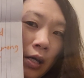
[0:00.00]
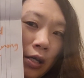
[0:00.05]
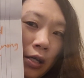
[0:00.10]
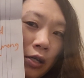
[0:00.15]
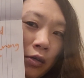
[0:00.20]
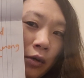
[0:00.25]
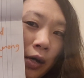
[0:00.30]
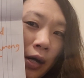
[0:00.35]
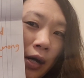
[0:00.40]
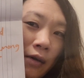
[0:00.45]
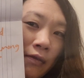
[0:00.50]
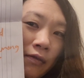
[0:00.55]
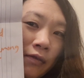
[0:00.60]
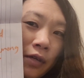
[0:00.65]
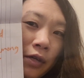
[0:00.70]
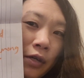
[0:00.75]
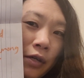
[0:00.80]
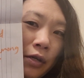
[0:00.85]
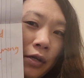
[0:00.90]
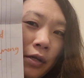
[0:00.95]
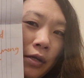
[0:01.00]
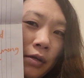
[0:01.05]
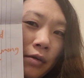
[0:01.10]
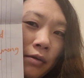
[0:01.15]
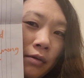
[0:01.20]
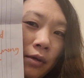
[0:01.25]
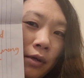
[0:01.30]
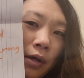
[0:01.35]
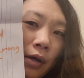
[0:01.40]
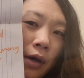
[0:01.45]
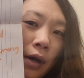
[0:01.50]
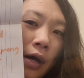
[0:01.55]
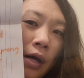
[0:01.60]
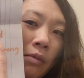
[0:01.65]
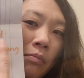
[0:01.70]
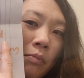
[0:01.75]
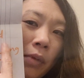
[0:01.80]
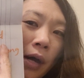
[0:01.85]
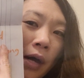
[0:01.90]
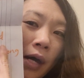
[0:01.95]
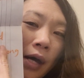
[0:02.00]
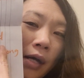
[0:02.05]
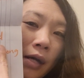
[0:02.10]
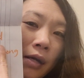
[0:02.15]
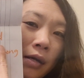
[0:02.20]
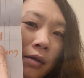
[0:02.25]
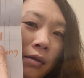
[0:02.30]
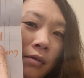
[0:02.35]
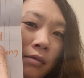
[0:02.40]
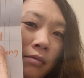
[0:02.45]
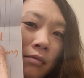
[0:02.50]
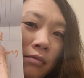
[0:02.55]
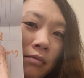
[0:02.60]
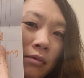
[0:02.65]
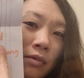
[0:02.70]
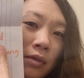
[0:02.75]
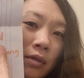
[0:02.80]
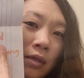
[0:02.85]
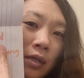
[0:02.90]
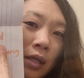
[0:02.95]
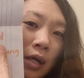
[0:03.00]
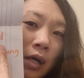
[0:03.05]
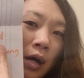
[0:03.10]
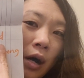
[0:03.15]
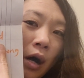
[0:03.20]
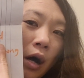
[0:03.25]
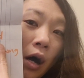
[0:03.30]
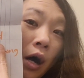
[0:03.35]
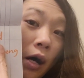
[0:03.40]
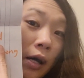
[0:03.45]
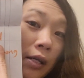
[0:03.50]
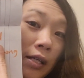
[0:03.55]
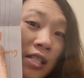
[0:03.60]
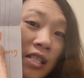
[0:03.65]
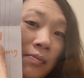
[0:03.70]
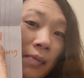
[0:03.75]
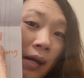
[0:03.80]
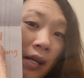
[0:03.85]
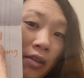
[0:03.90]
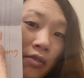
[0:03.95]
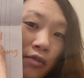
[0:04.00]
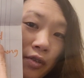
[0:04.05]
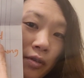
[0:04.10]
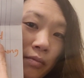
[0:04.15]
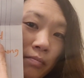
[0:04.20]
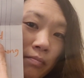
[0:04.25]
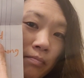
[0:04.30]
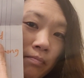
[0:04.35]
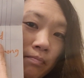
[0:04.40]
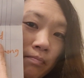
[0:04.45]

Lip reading: You have good and bad on a spectrum,